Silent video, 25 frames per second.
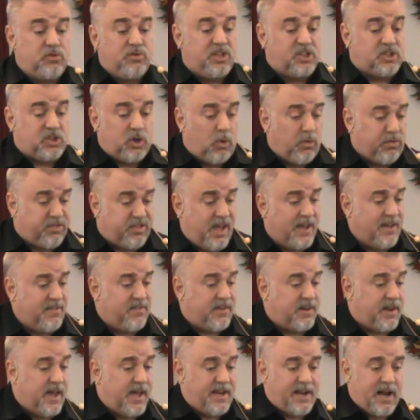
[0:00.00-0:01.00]
do this whole thing
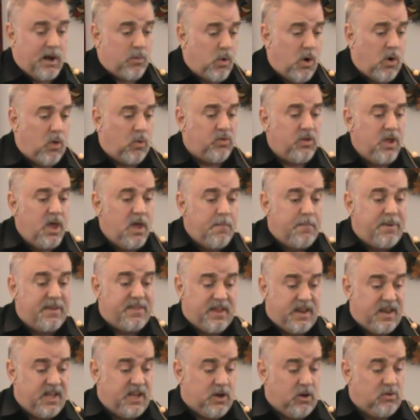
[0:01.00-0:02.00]
today, and I won't.
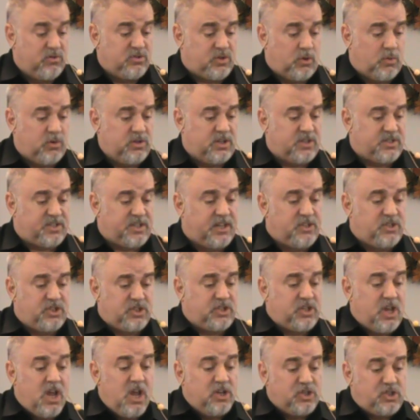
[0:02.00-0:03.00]
But then he goes on to say,
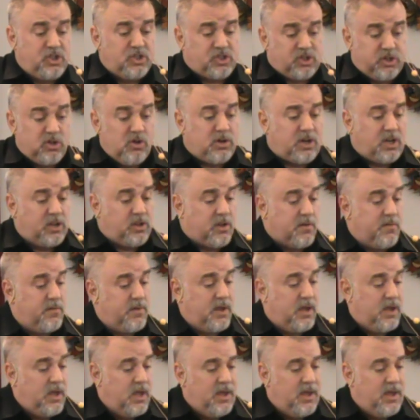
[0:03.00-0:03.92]
just, just look at the,